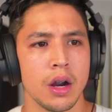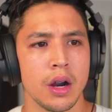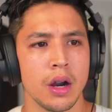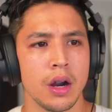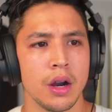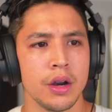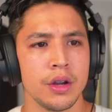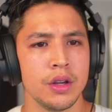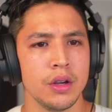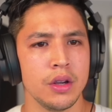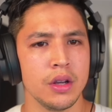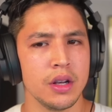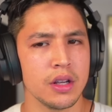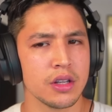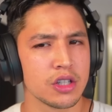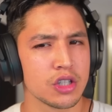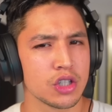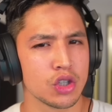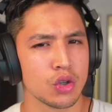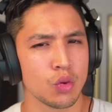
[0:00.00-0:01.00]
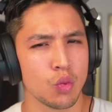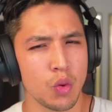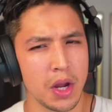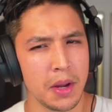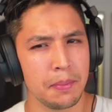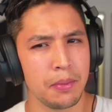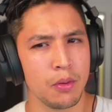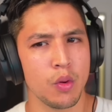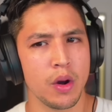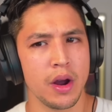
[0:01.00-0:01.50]
you going to
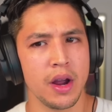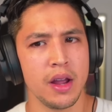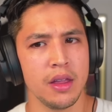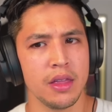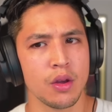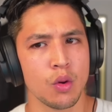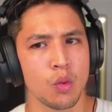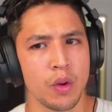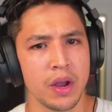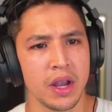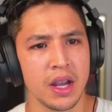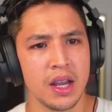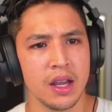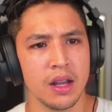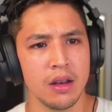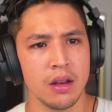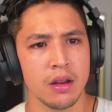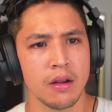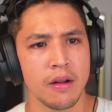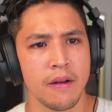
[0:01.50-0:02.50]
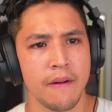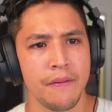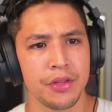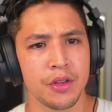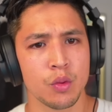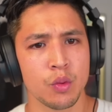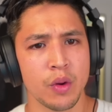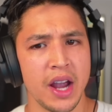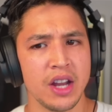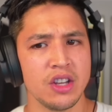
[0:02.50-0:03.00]
sweep away the wicked,
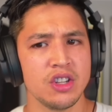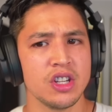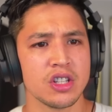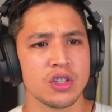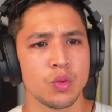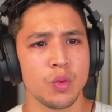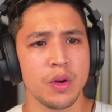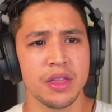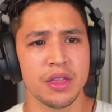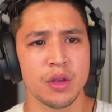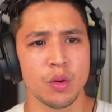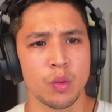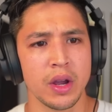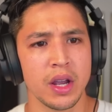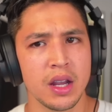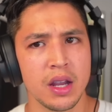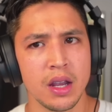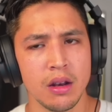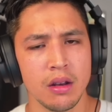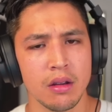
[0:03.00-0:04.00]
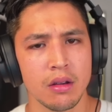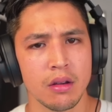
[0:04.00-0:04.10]
the righteous with the wicked?